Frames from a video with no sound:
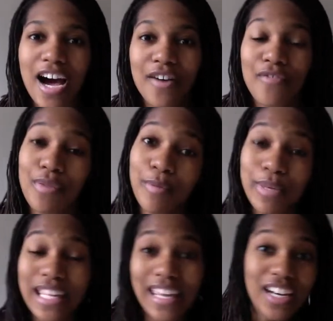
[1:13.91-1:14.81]
from the
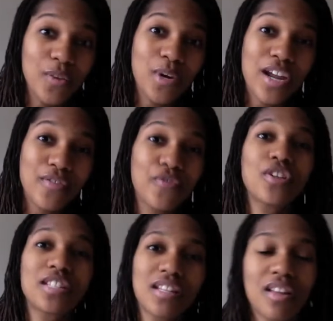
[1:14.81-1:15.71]
beginning when I
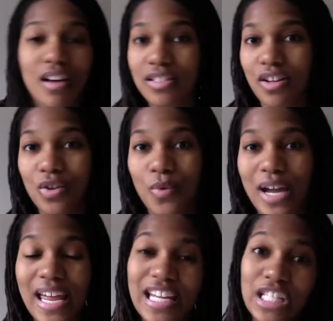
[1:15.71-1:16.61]
first had lost all the
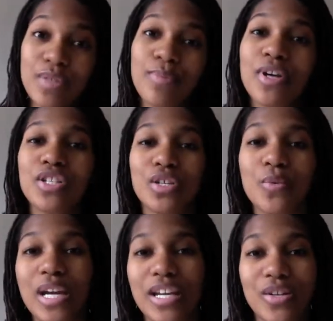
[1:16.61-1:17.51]
weight, and especially
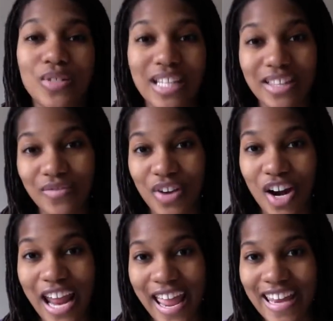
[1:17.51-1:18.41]
what I used at the
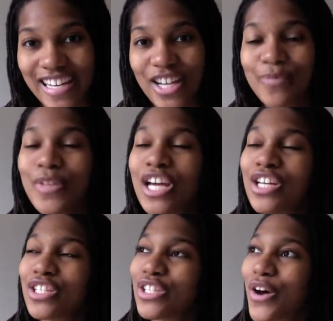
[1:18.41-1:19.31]
very end.
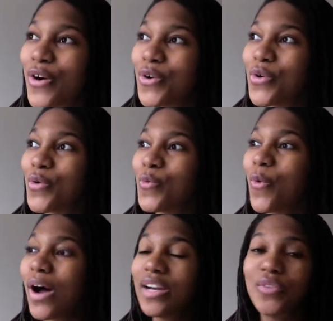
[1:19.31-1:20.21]
So
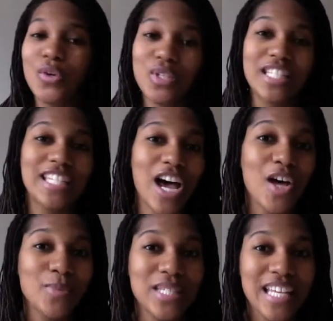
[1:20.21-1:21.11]
one of those
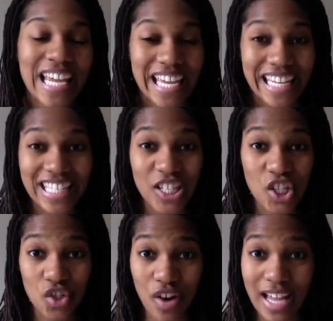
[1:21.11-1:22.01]
steps is
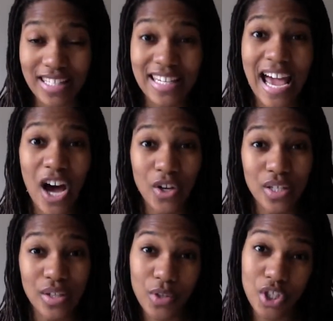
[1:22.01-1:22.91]
stress and how
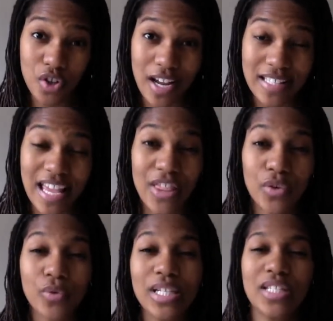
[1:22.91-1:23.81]
you deal with stress. And
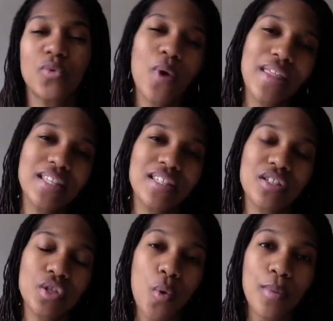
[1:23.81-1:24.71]
the reason why this
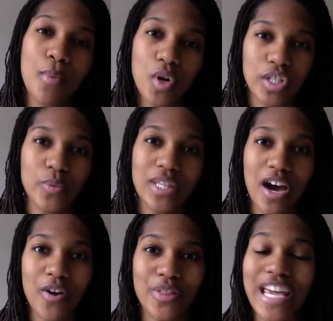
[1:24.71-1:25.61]
is so important with
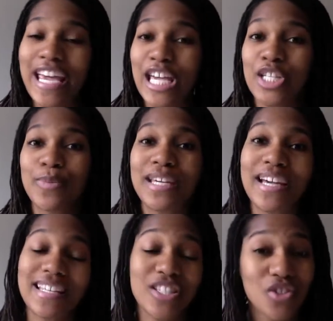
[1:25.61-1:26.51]
health is
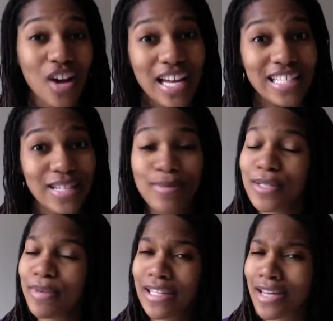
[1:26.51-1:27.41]
because stress seems to
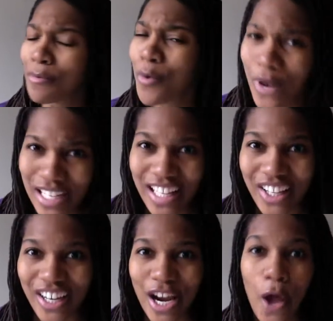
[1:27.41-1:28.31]
be the number one
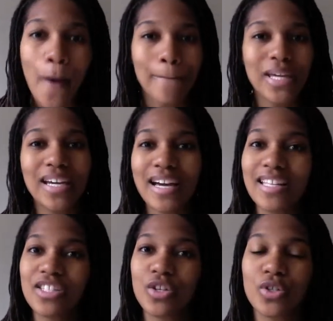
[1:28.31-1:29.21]
killer,
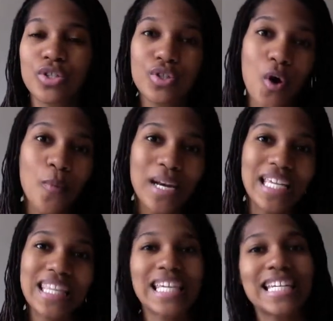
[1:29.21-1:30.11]
because there's so many
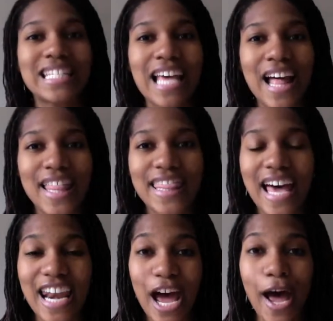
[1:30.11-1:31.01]
things
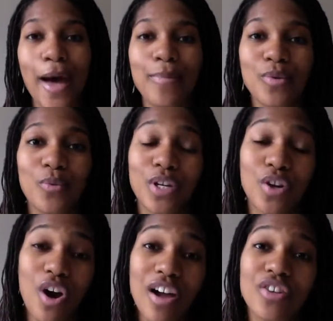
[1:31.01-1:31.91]
that happen when
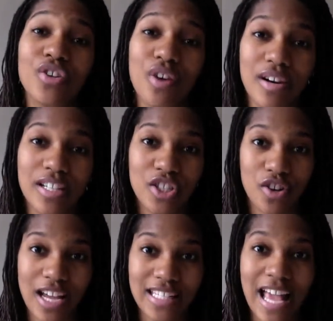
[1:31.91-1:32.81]
you're under chronic
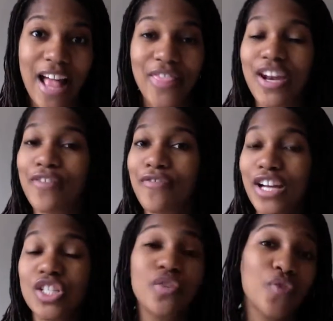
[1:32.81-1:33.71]
stress that
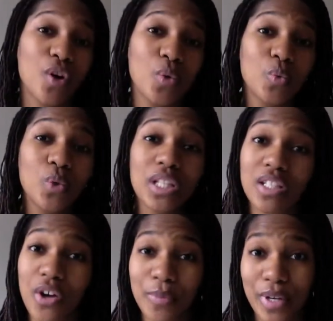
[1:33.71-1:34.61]
affect you for a really
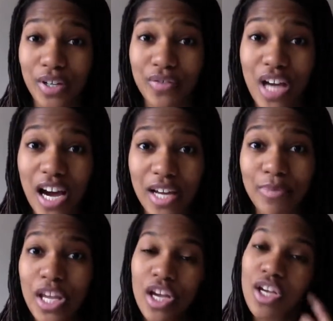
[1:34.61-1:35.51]
long period of time.
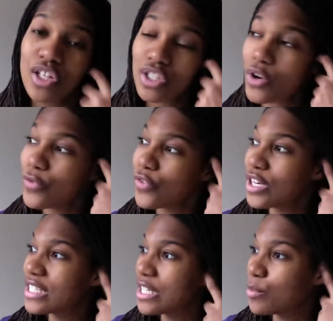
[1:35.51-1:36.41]
So for
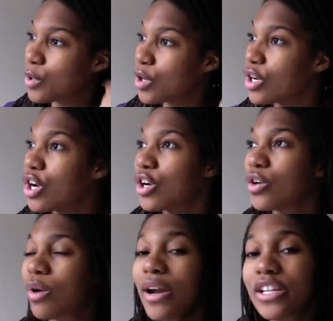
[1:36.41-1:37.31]
example,
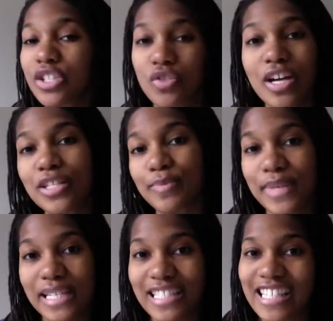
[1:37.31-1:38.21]
chronic stress
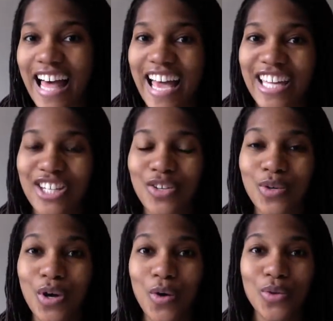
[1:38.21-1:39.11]
means that you
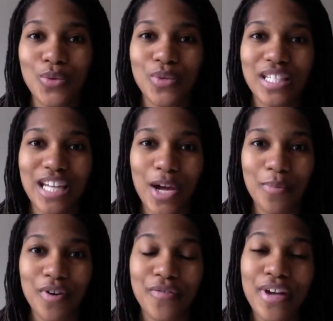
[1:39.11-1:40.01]
go through the
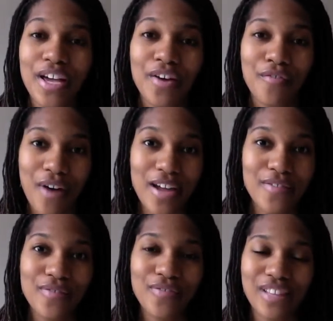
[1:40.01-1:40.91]
type of
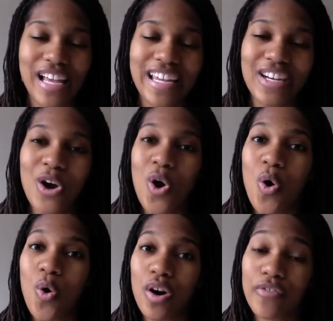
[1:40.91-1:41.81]
fight, flight,
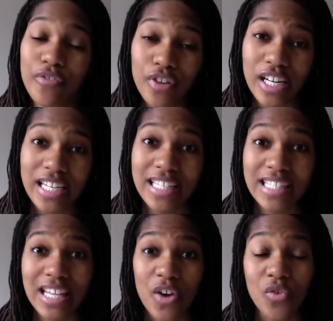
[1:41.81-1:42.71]
or
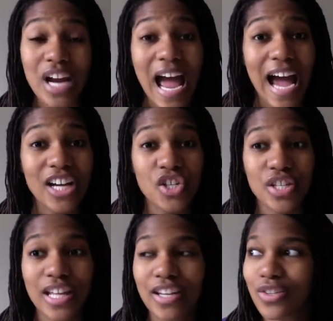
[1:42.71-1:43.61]
freeze
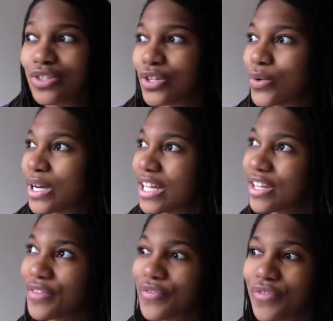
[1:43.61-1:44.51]
reaction that you do
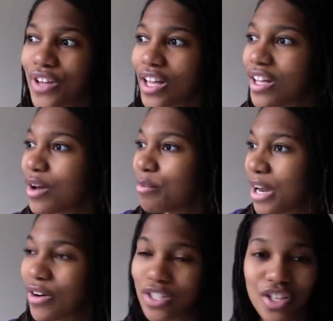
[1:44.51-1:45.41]
if a
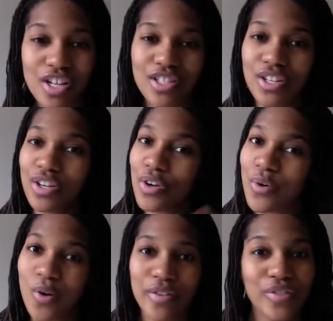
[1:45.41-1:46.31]
bear was chasing you,
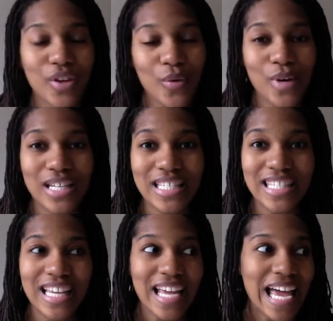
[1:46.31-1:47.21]
or if there
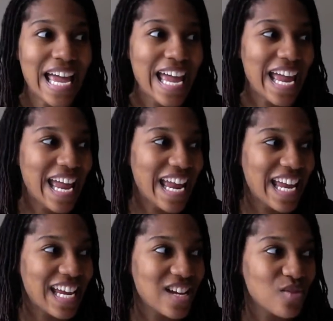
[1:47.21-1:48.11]
was
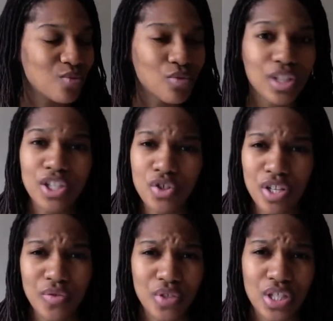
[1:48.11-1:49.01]
a really
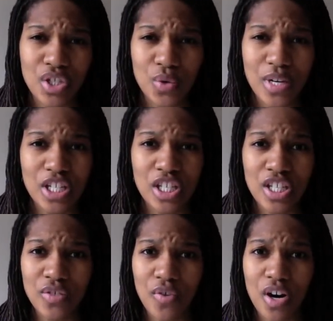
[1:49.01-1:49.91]
stressful situation
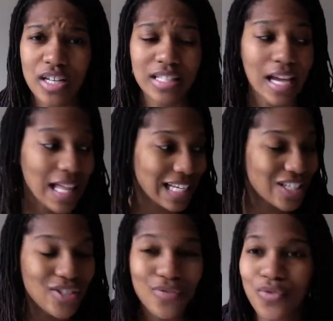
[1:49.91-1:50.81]
as far as like
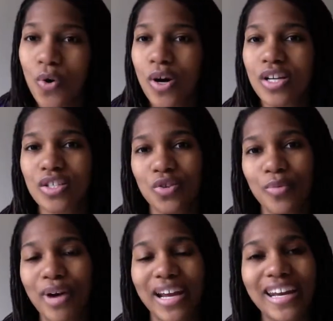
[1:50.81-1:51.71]
a divorce or
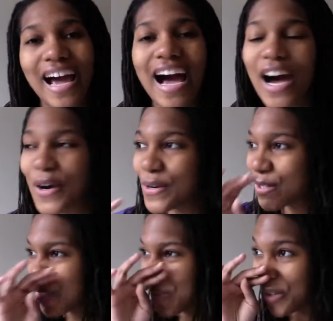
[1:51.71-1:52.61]
buying a
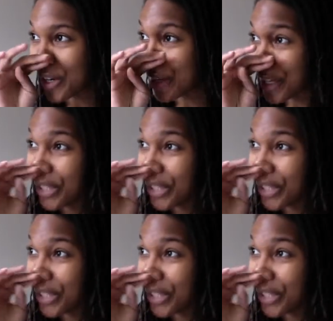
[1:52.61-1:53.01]
house or,